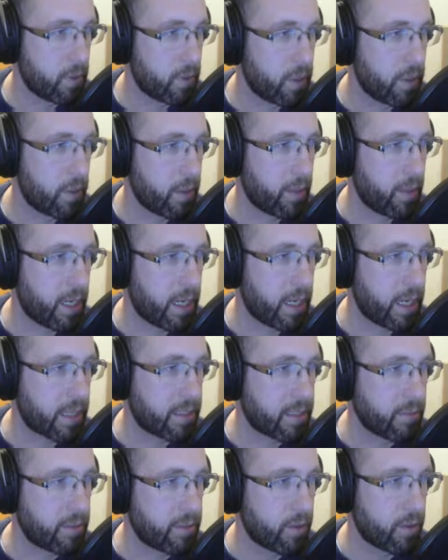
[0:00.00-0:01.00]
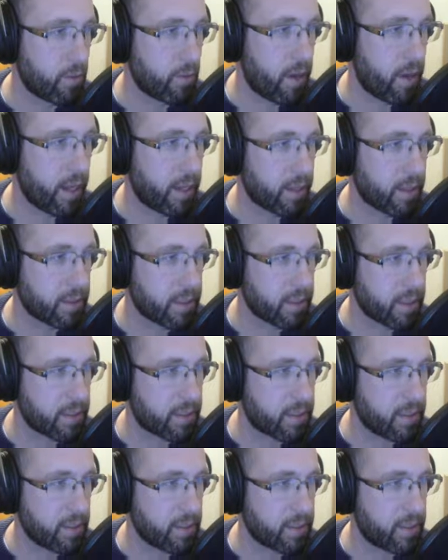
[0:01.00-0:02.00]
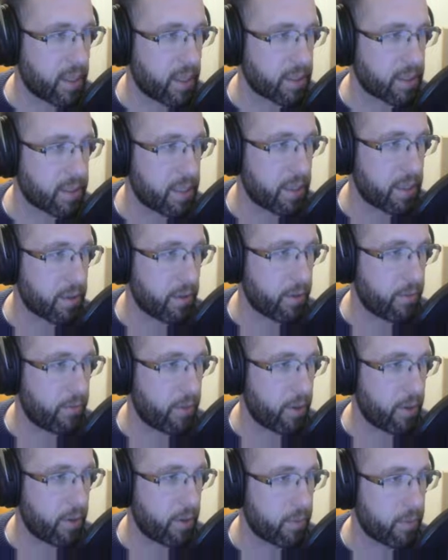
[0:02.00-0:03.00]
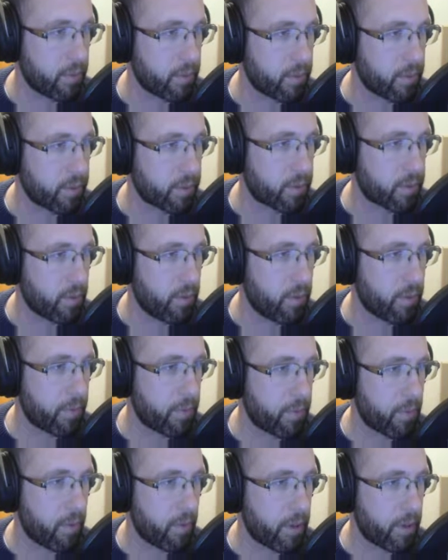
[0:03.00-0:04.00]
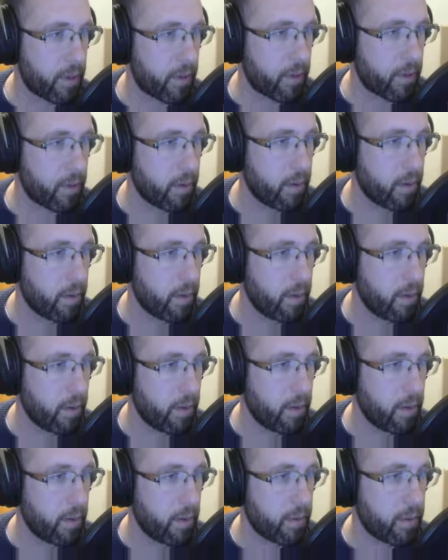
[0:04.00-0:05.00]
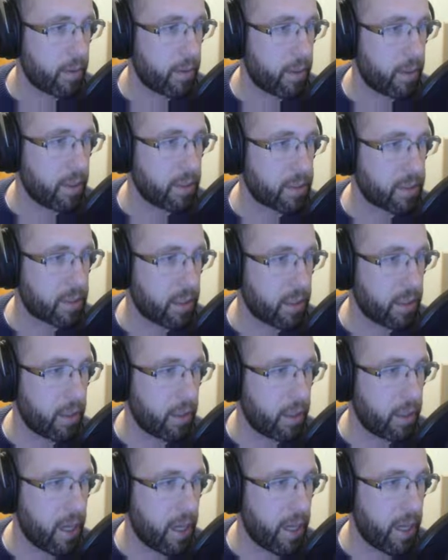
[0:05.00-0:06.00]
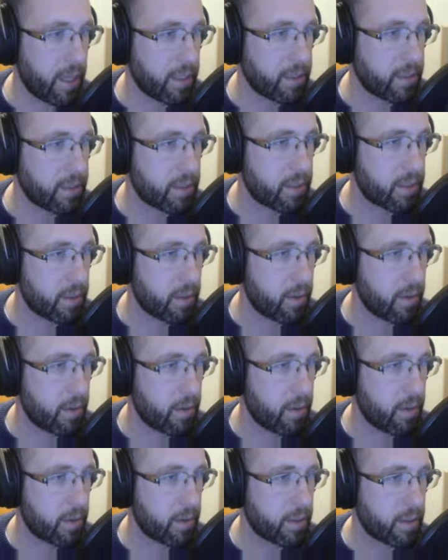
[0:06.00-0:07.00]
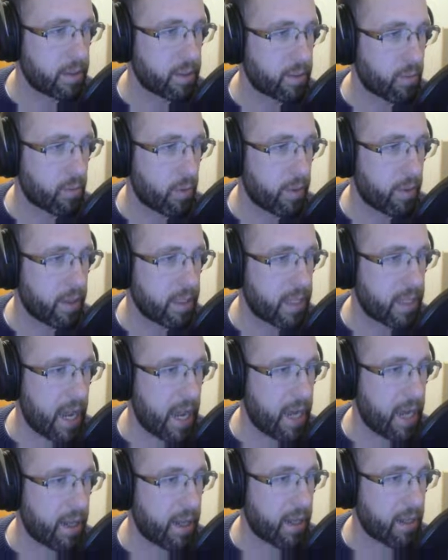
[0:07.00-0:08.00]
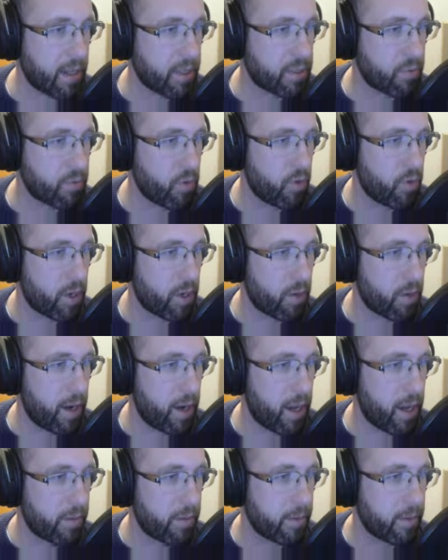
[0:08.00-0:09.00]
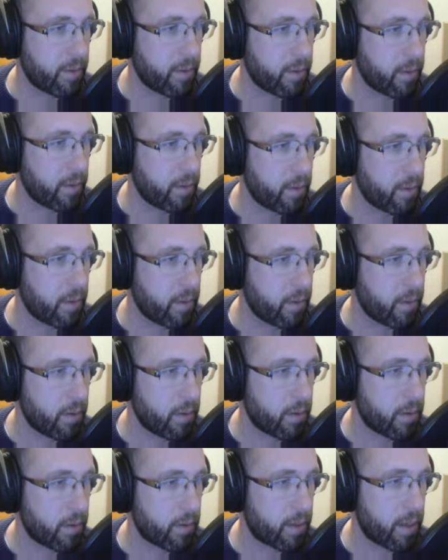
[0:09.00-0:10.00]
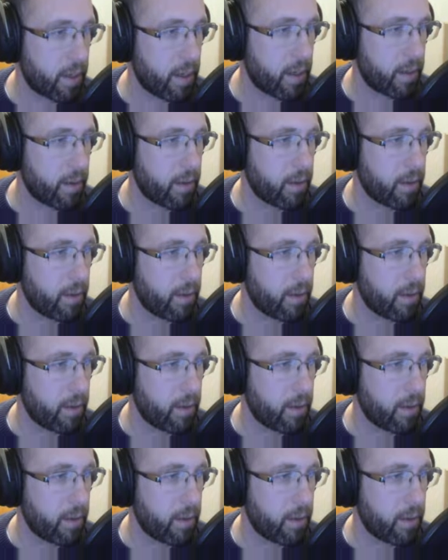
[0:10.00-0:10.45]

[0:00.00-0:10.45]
and then we connect them to the white, because that, just think of signal flow, it's going through over here. These little lines, this is where the data is moving around, okay?